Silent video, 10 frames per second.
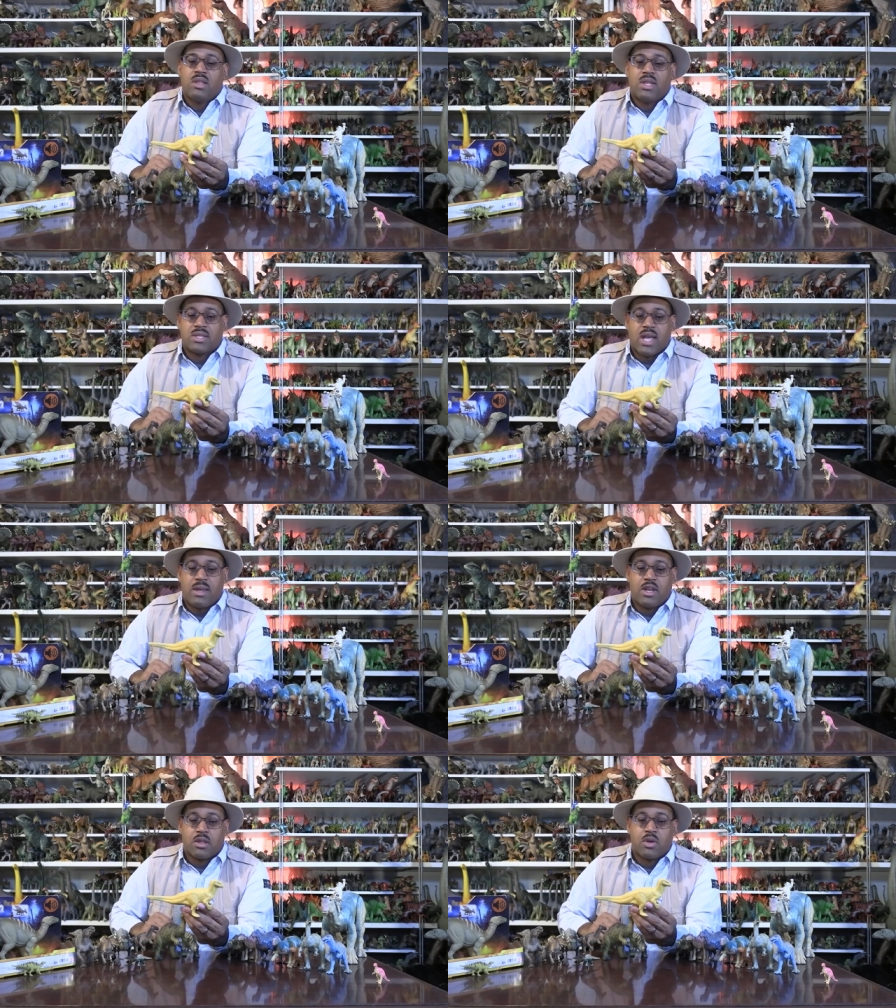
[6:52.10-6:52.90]
this guy,
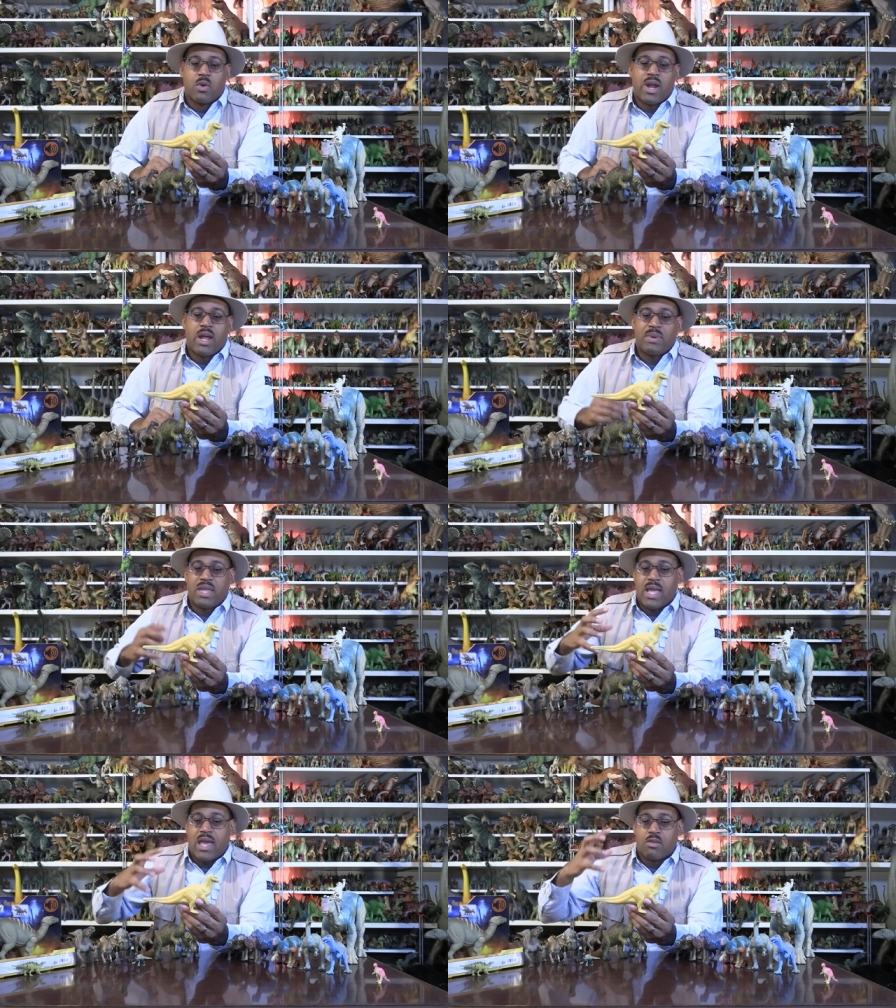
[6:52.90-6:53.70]
you know, so one we
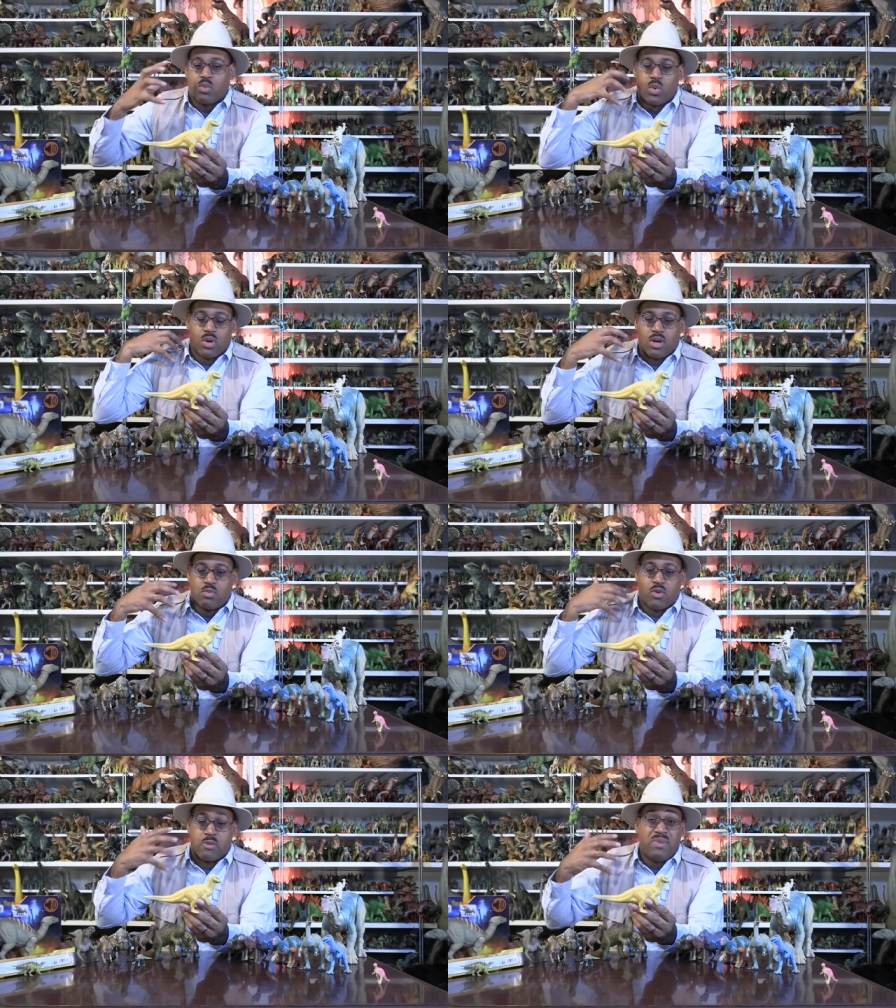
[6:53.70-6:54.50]
think has more
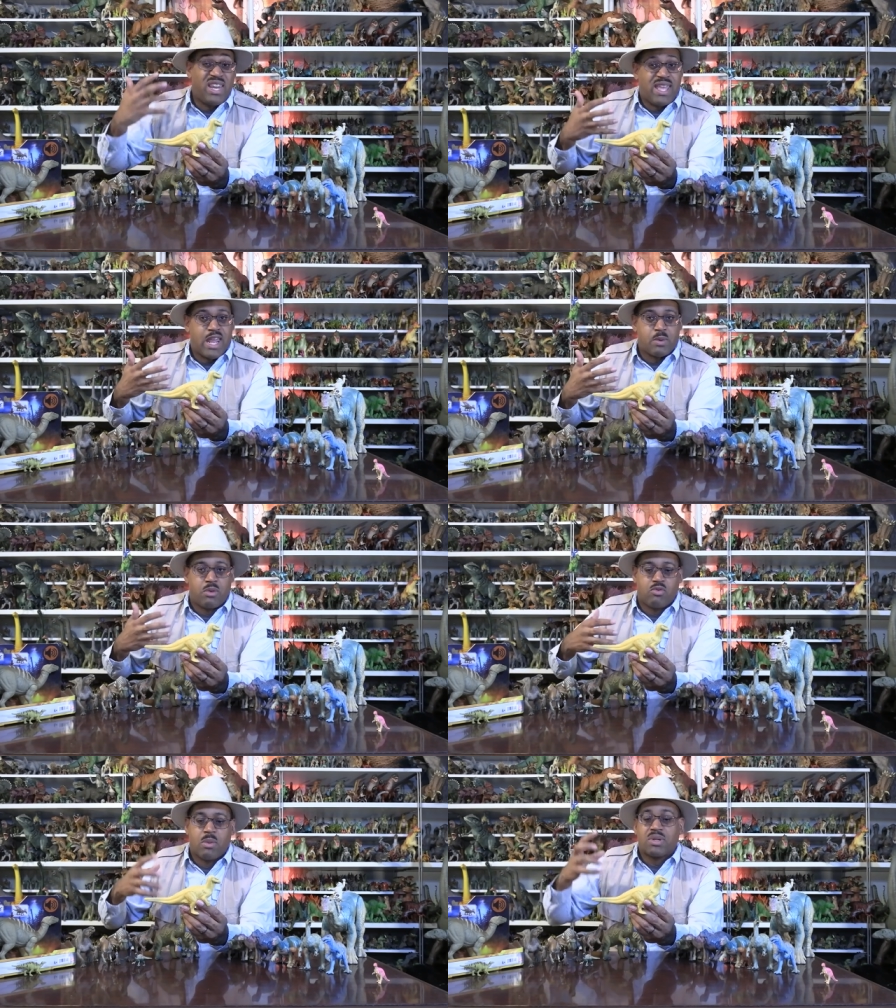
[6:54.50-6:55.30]
of more of a meaty animal.
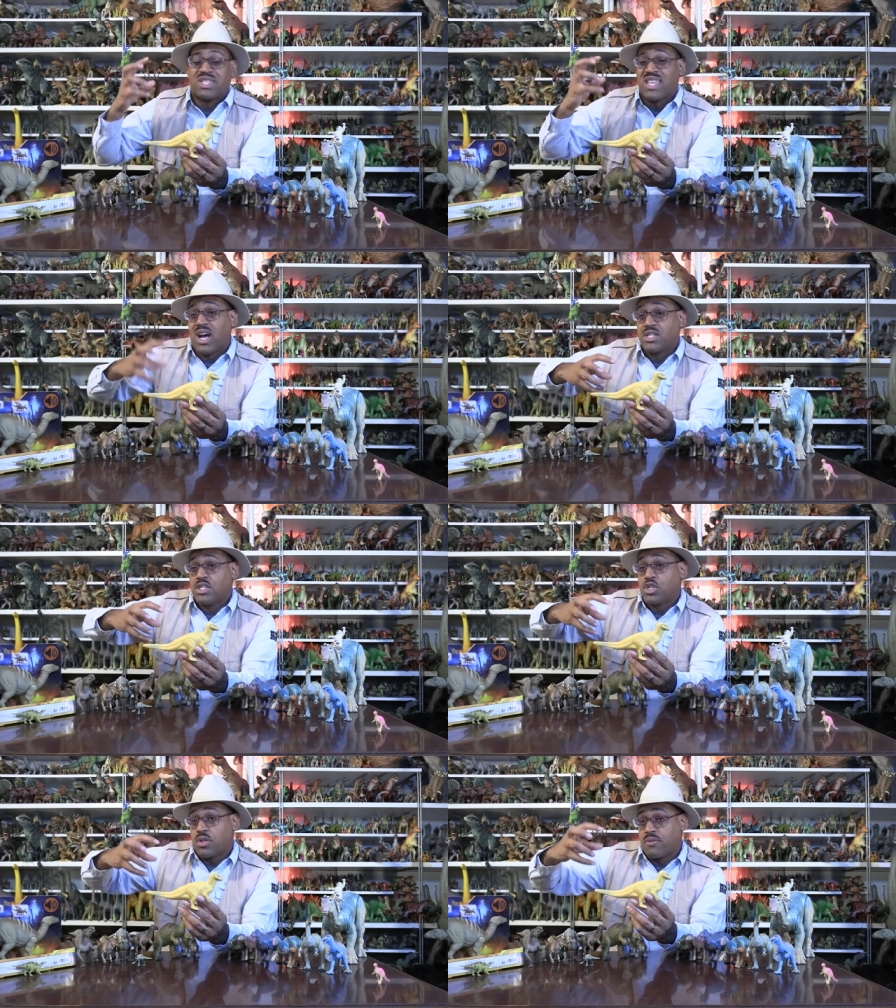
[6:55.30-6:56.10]
Remember, the
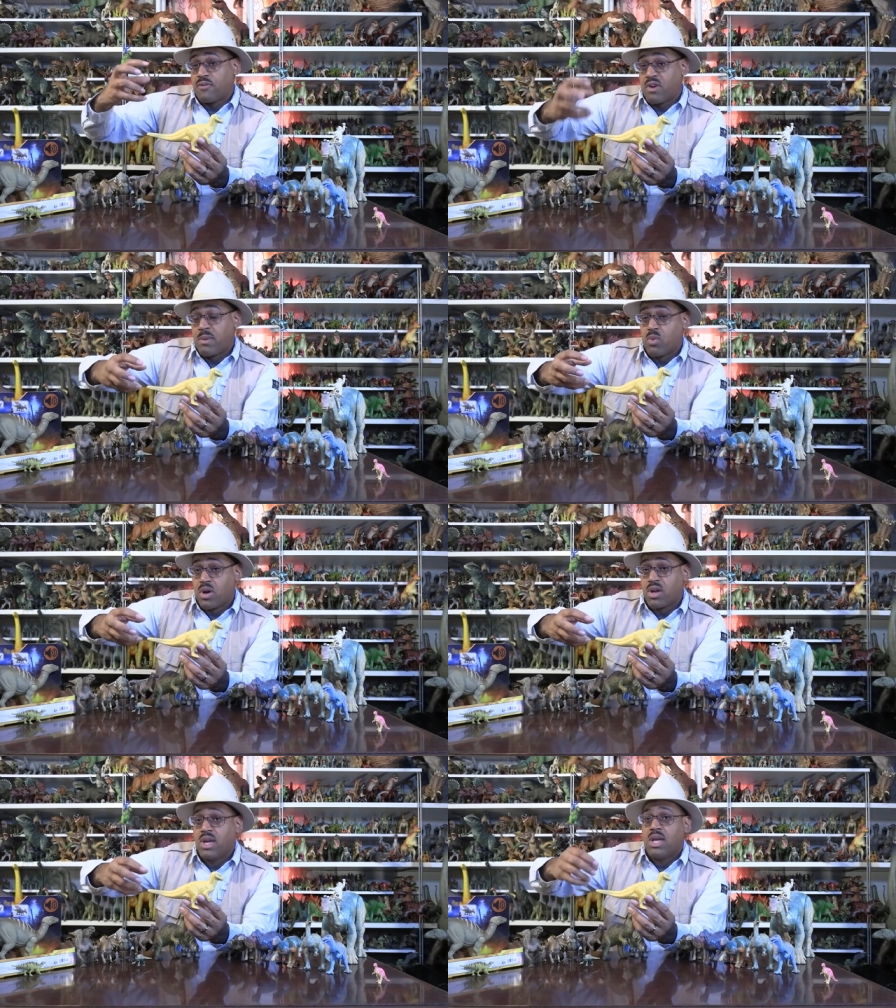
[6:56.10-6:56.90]
skeletons are the
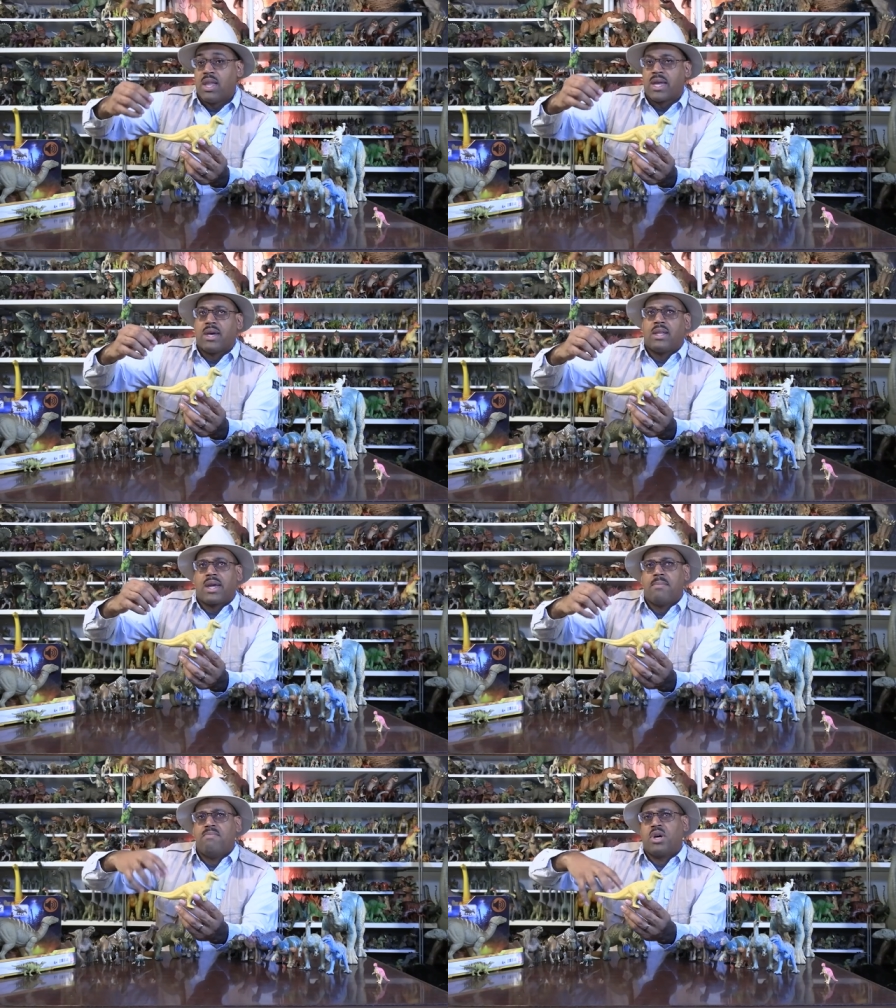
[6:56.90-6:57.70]
framework, like a
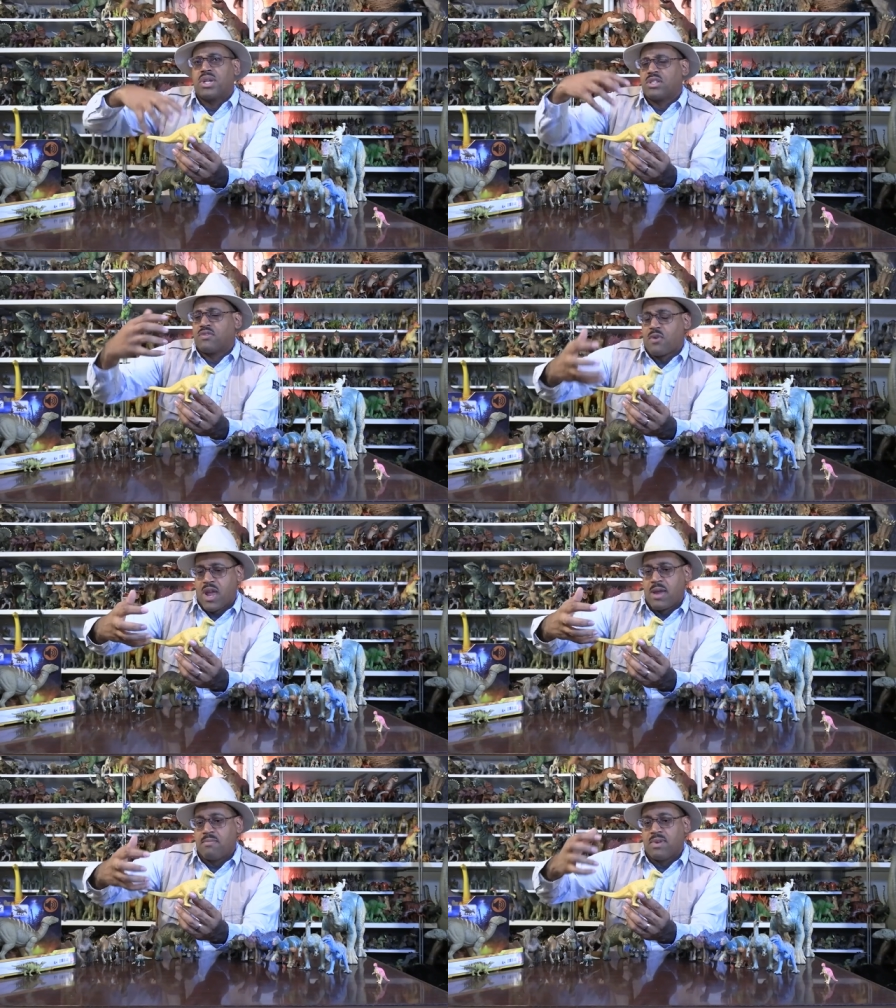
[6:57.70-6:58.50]
like a building's
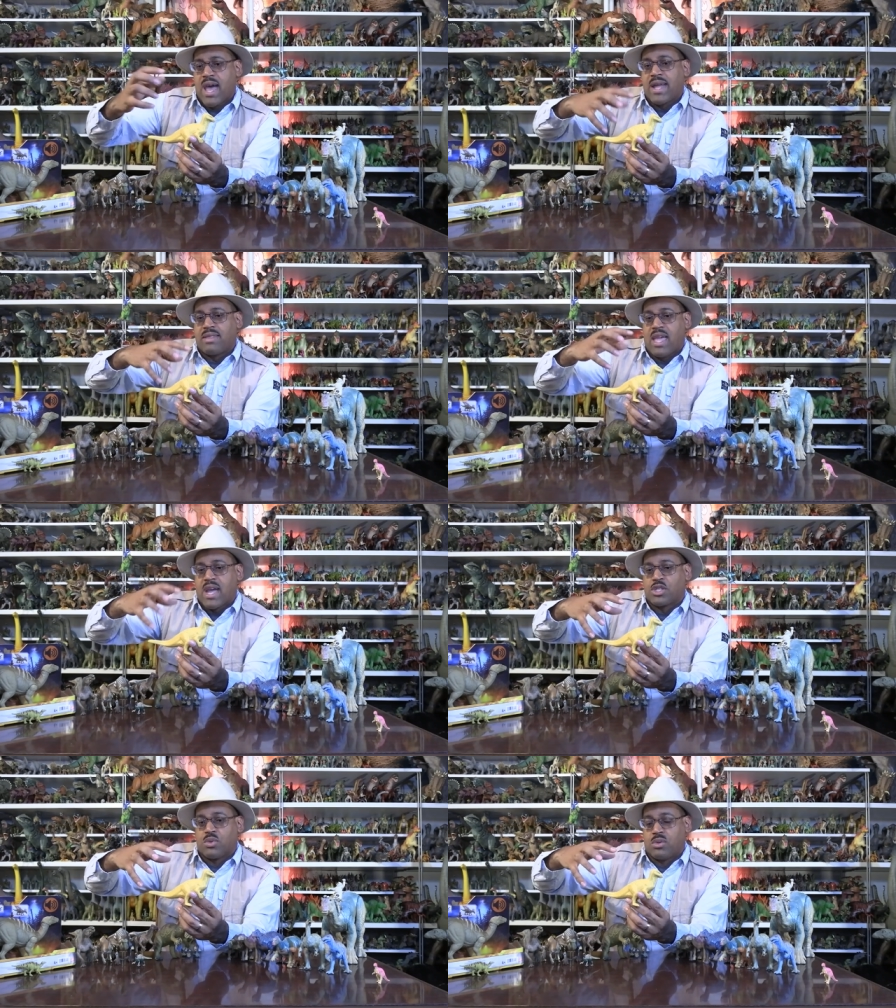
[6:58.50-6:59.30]
frame, not the
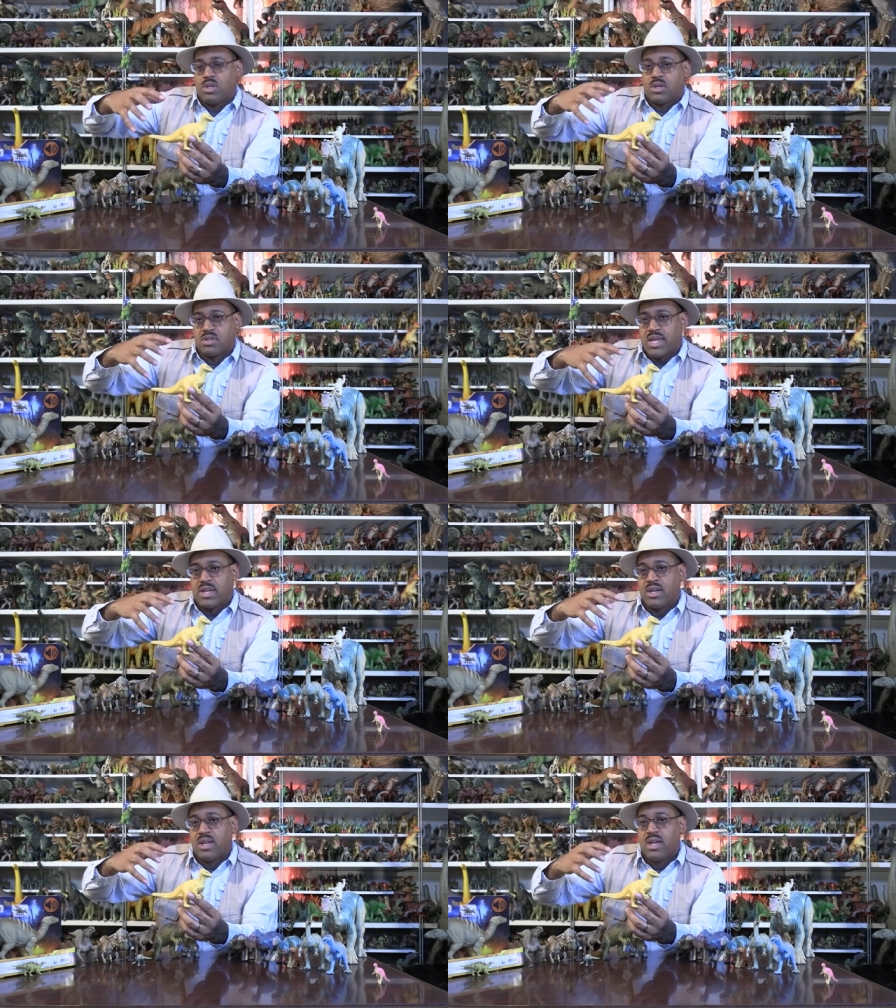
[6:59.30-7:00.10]
actual. You know, it's not
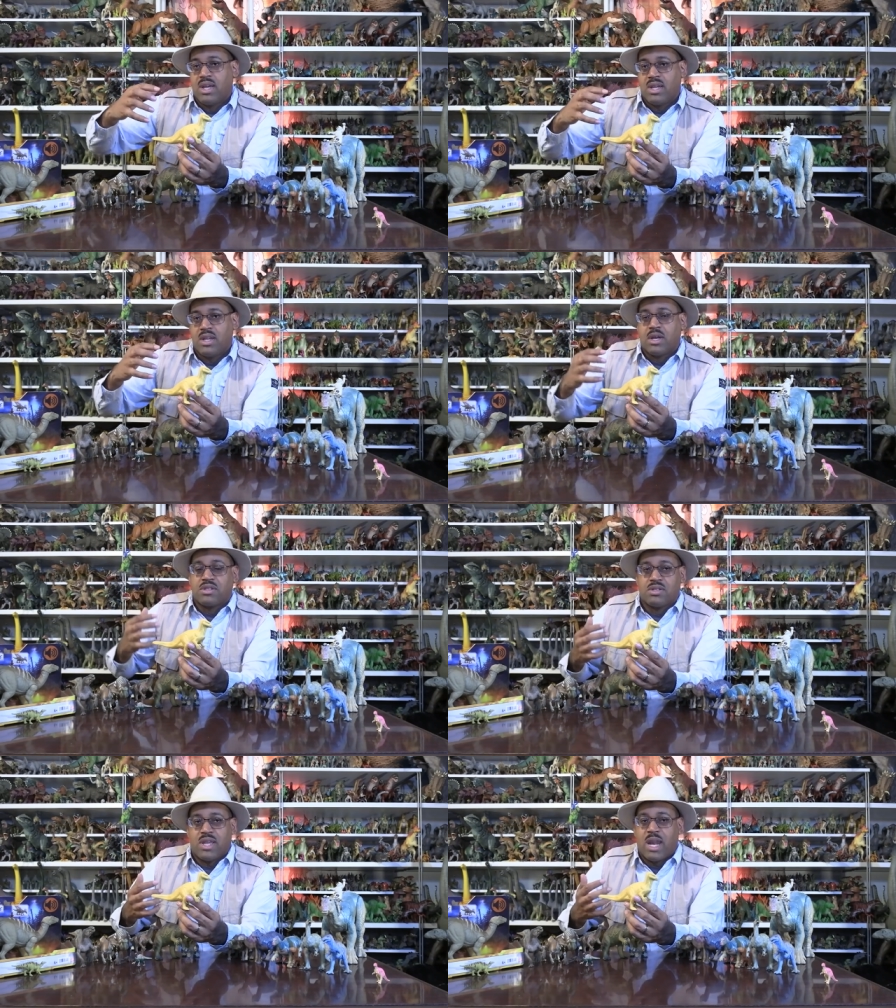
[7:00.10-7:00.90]
a you
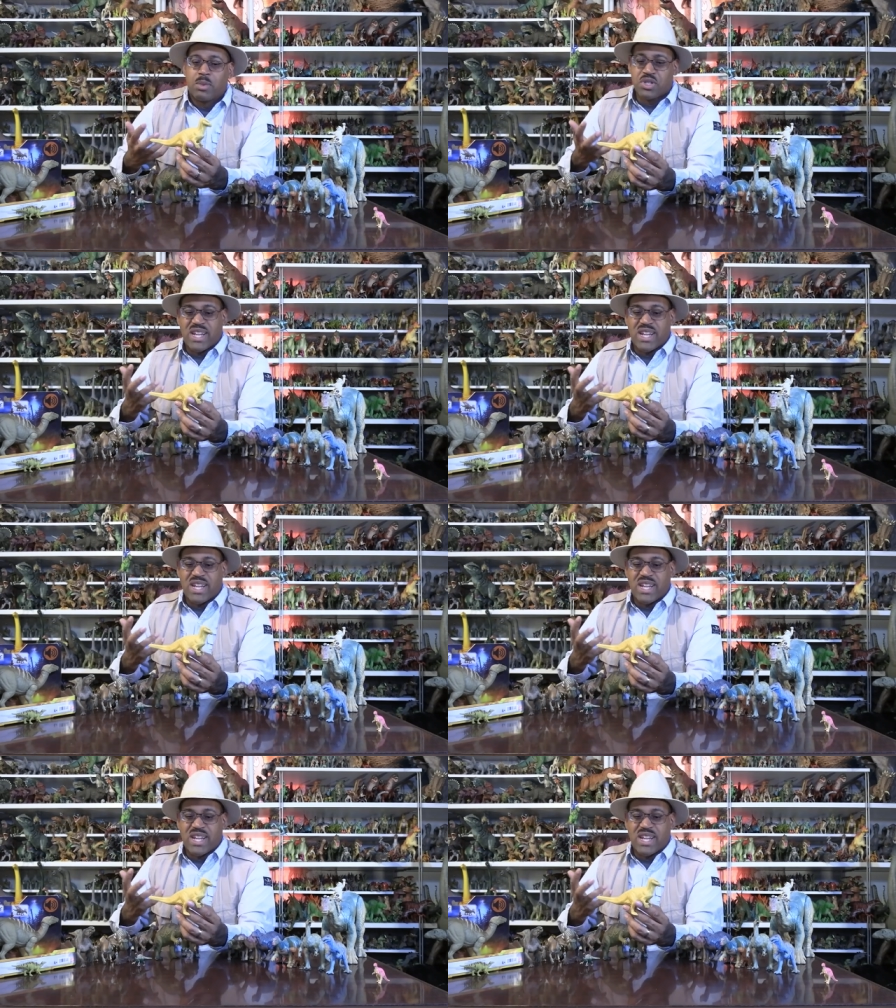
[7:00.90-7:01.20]
know, animals aren't